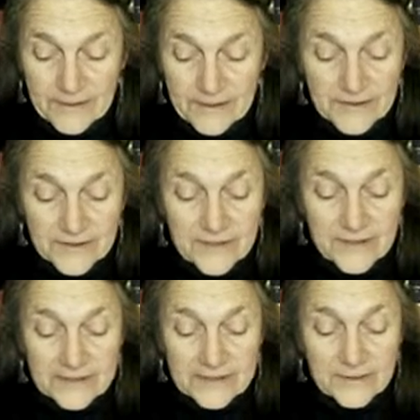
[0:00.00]
so they
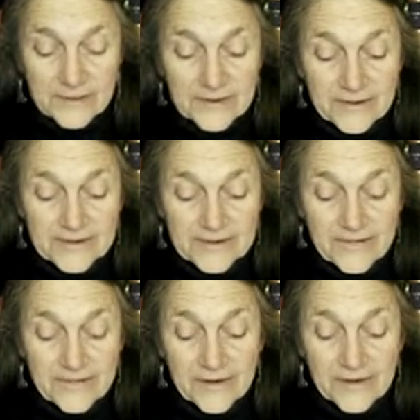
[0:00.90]
experience
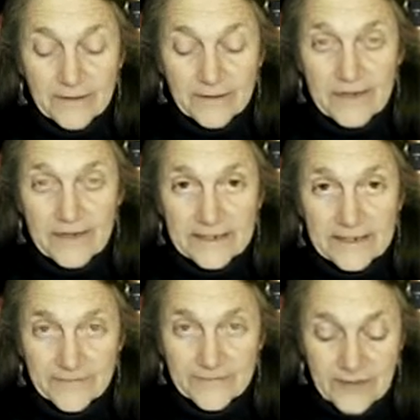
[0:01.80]
fear in many
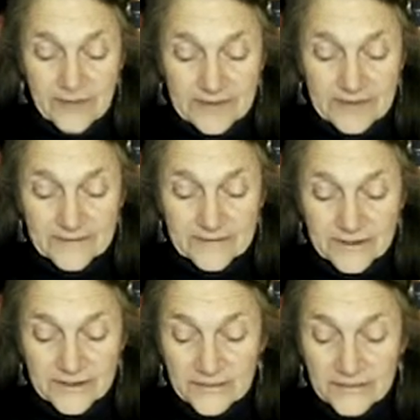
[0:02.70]
different kinds of
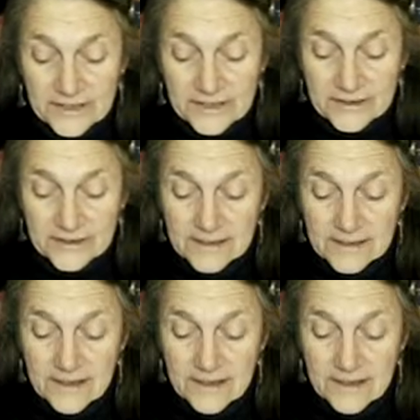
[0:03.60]
situations.